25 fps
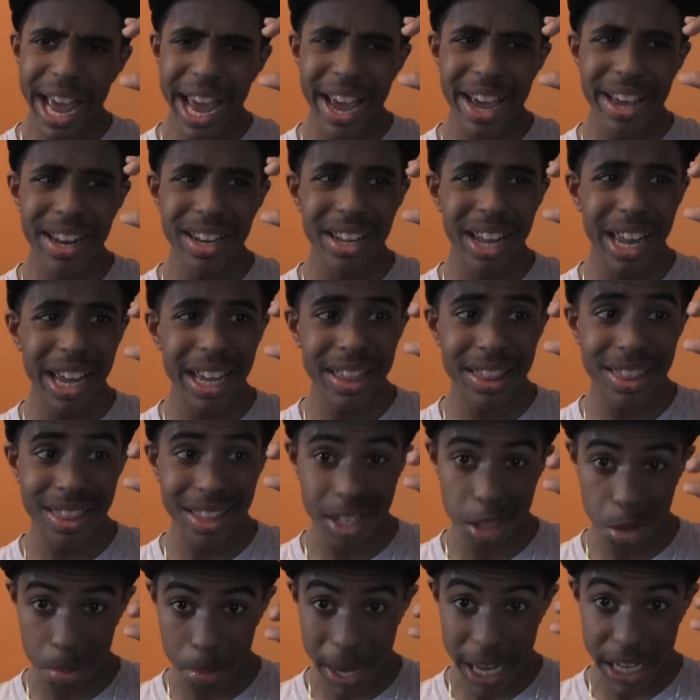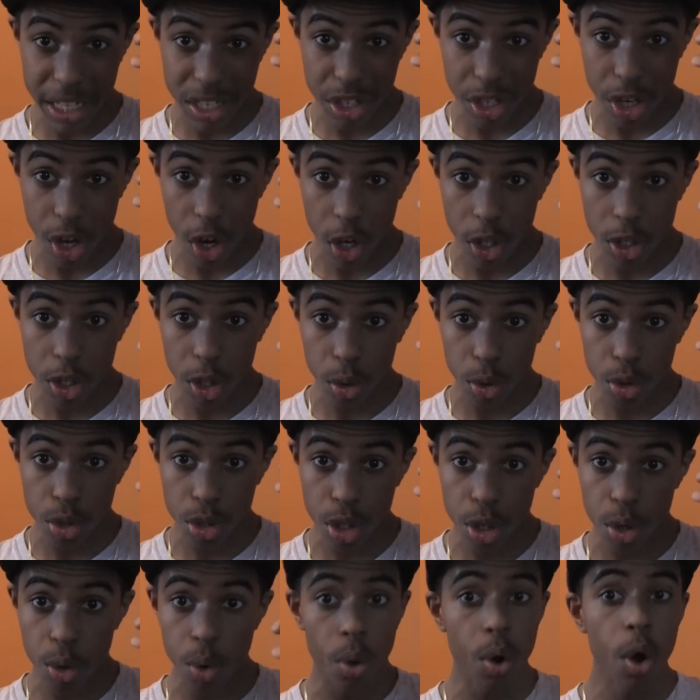and like this big to Naruto
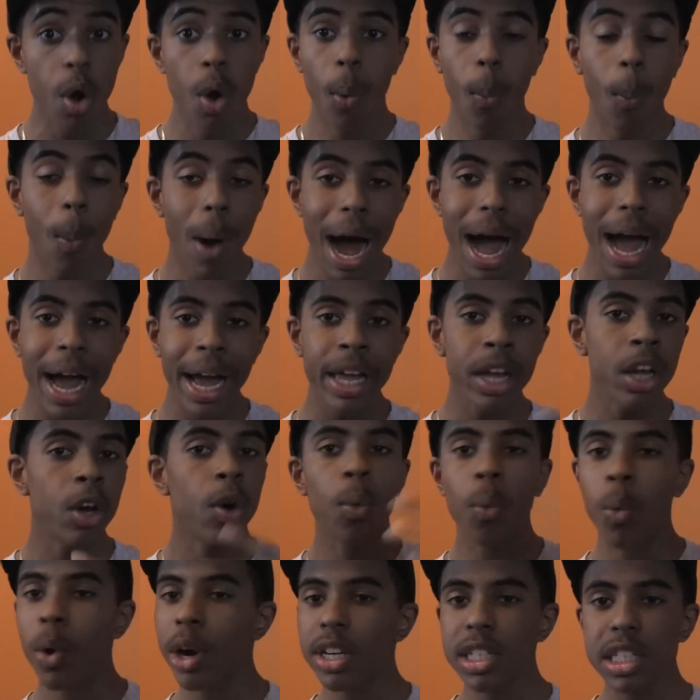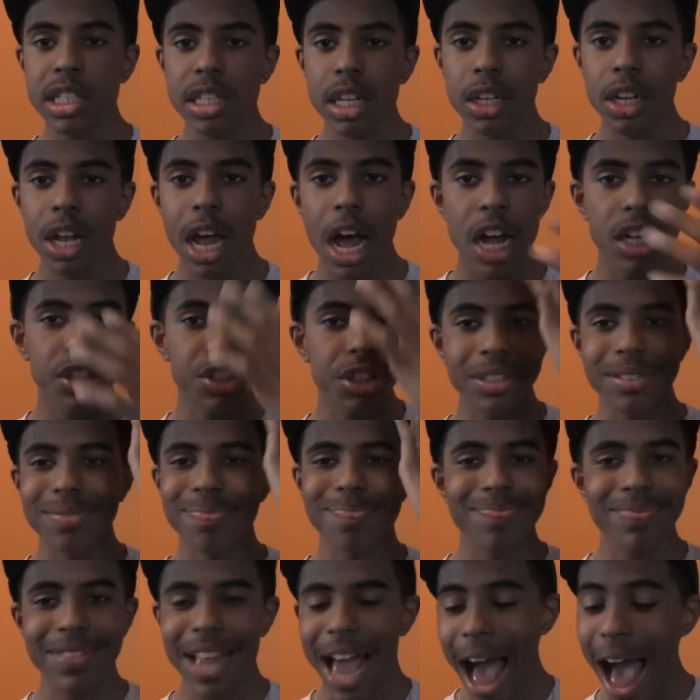2. Why? Where's the logic?
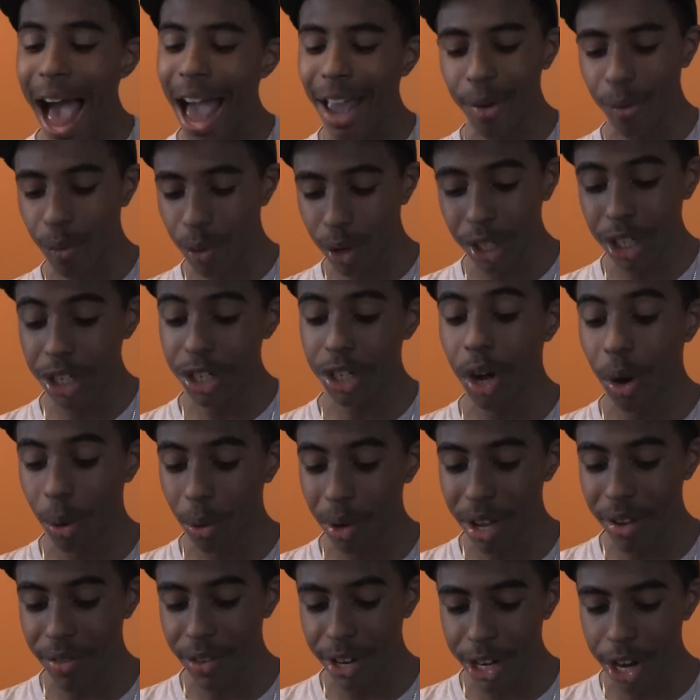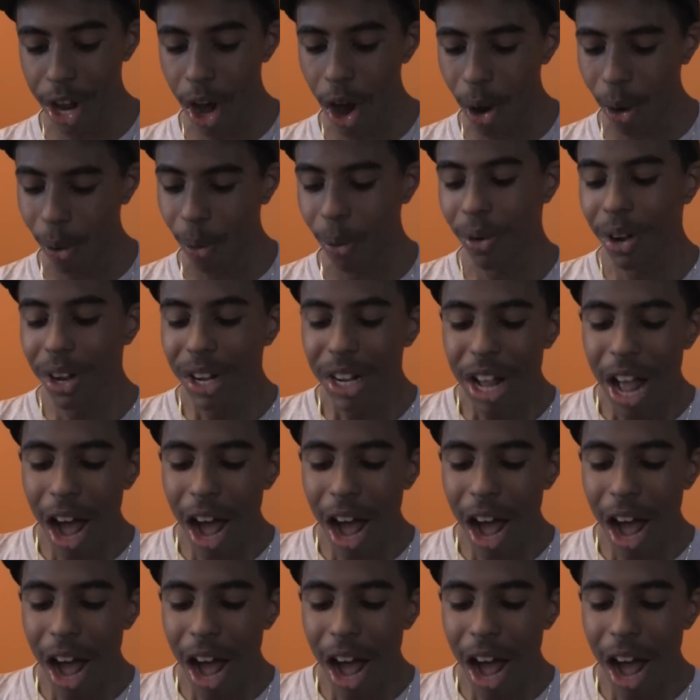I really don't even know.